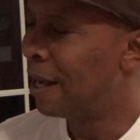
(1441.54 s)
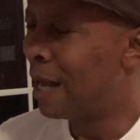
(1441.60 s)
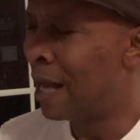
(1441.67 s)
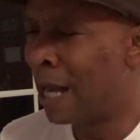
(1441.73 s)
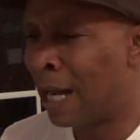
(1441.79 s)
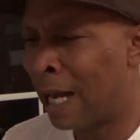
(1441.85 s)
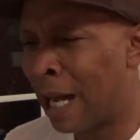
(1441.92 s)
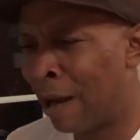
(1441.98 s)

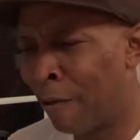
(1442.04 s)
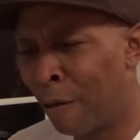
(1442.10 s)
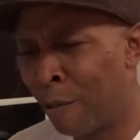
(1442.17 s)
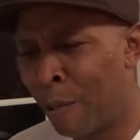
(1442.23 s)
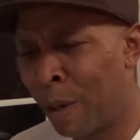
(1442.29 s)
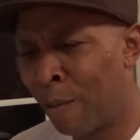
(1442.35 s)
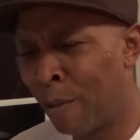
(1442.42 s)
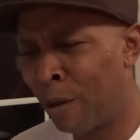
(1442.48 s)
I
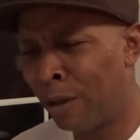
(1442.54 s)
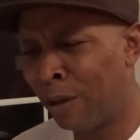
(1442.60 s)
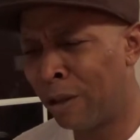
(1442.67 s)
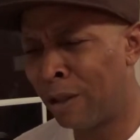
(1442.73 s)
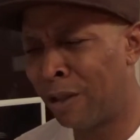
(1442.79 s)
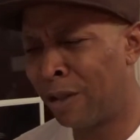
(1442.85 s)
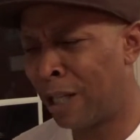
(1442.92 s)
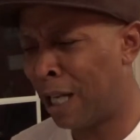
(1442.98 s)
remember
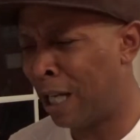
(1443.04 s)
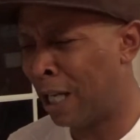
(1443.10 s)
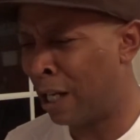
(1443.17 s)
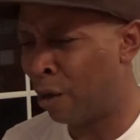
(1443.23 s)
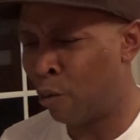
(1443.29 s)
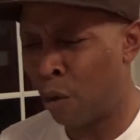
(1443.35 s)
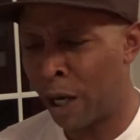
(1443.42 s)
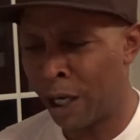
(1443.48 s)
seeing
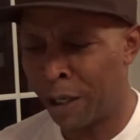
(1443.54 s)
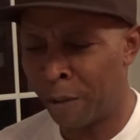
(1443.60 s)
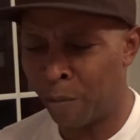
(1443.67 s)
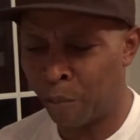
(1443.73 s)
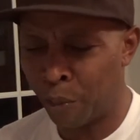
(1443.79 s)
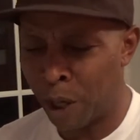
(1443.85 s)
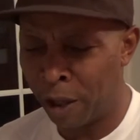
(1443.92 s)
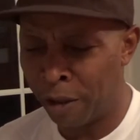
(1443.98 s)
it where the
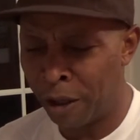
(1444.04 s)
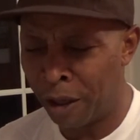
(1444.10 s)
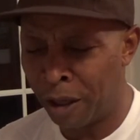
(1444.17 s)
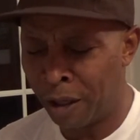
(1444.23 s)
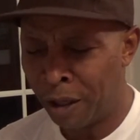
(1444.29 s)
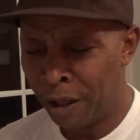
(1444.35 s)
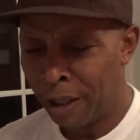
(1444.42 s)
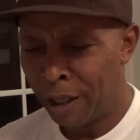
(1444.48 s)

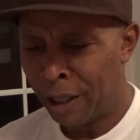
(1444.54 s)
brother,